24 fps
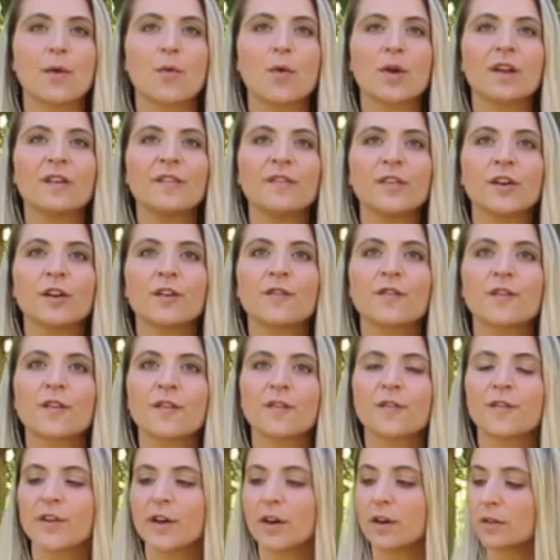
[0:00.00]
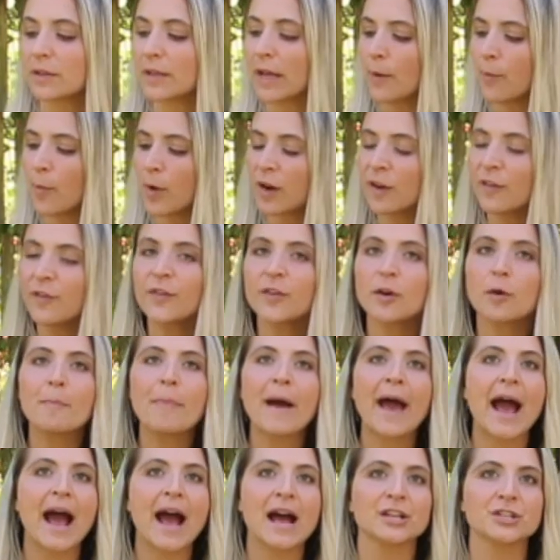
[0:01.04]
I want to feel fulfilled. I want to feel
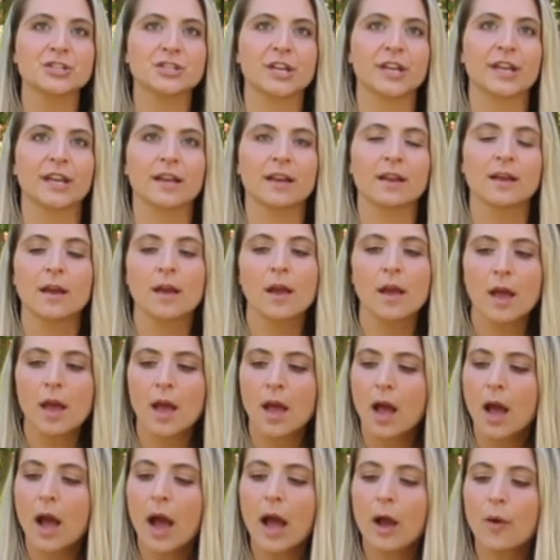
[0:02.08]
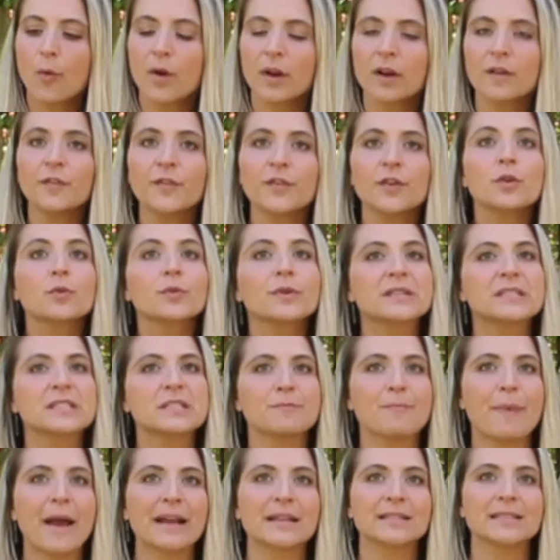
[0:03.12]
passion. I want to feel
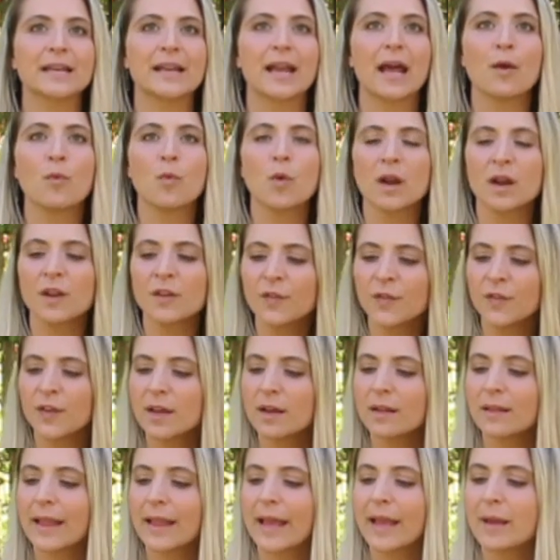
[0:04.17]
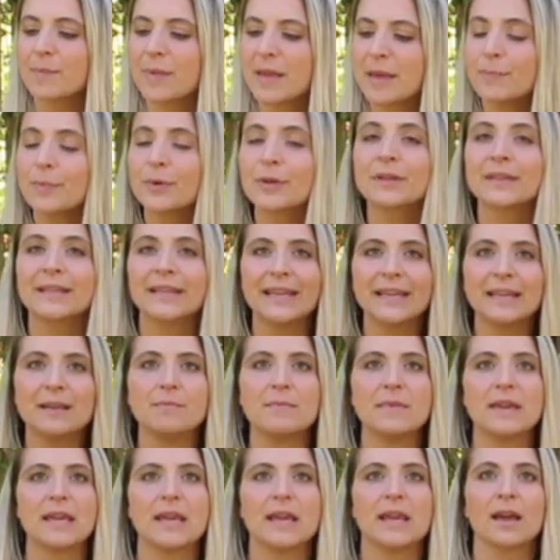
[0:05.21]
respected. I want to feel like people need
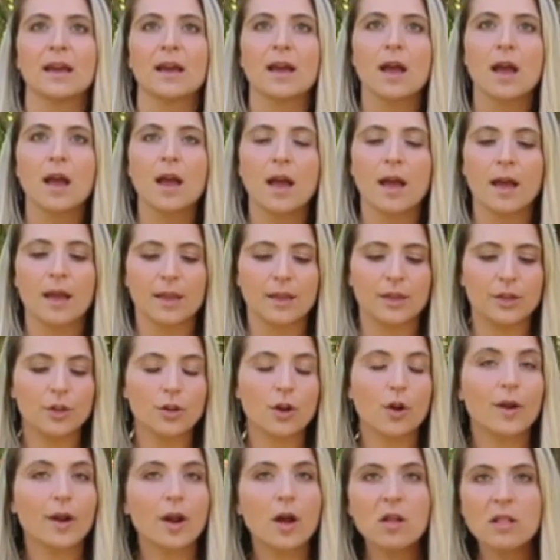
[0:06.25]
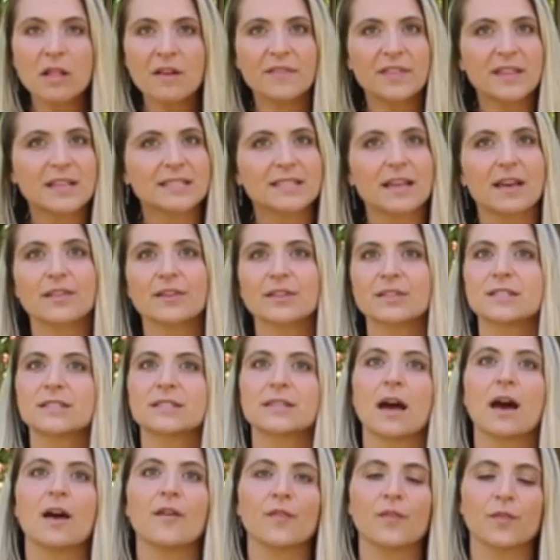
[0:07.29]
me, you know, and all of this other
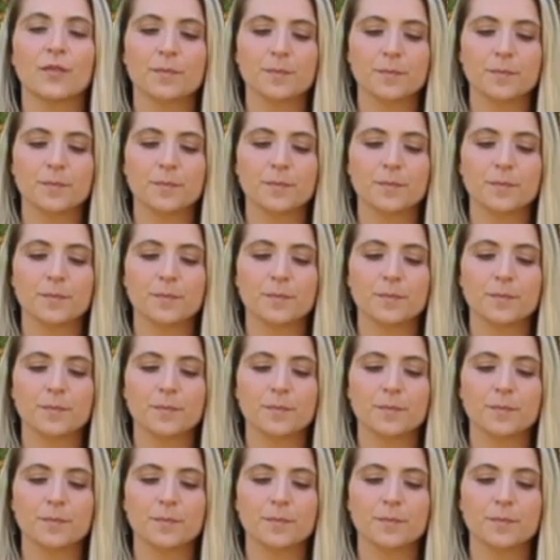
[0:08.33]
stuff.